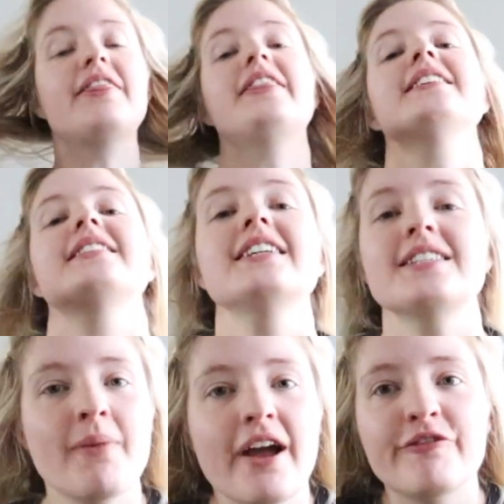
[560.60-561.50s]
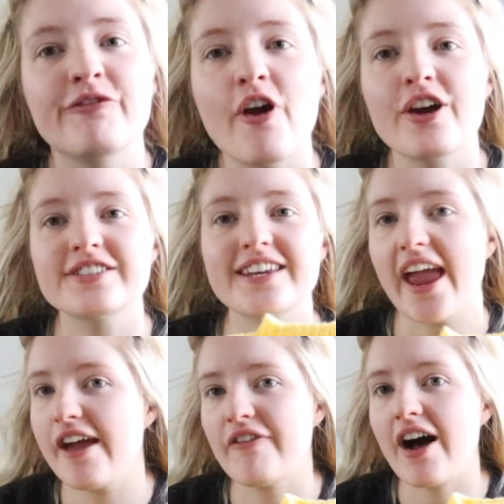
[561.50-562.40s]
this is my first
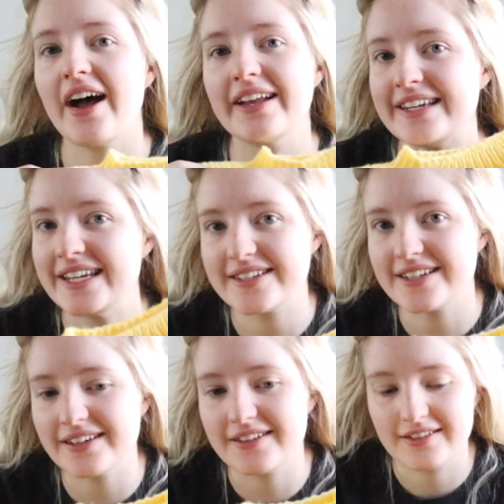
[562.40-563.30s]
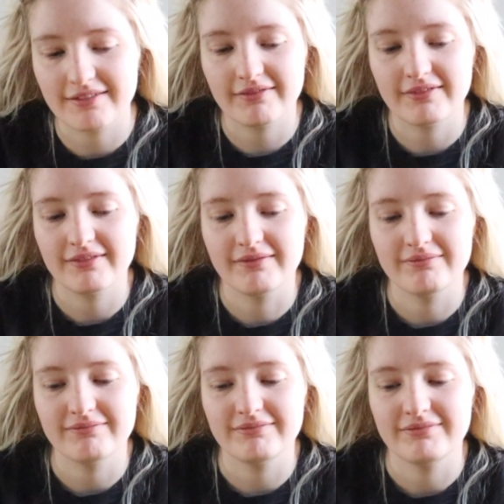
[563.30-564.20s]
ever knitted
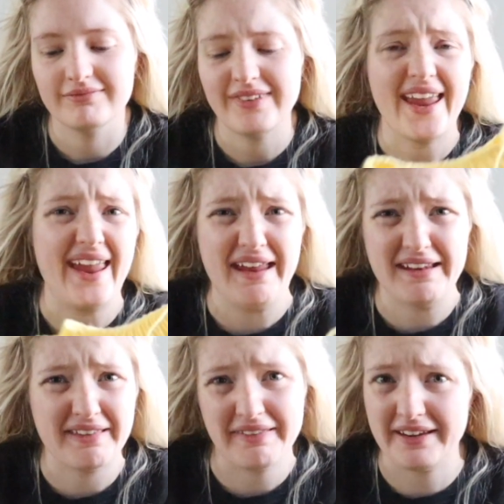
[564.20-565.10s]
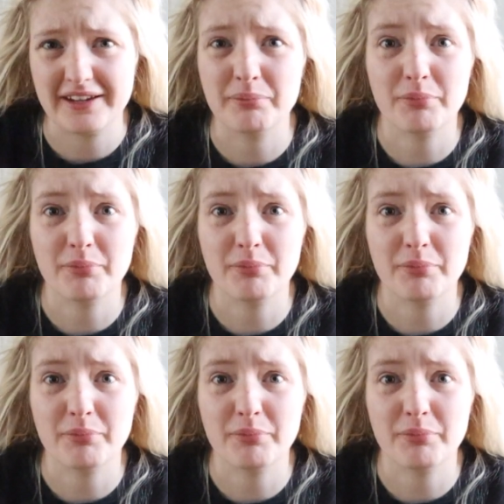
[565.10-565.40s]
anything,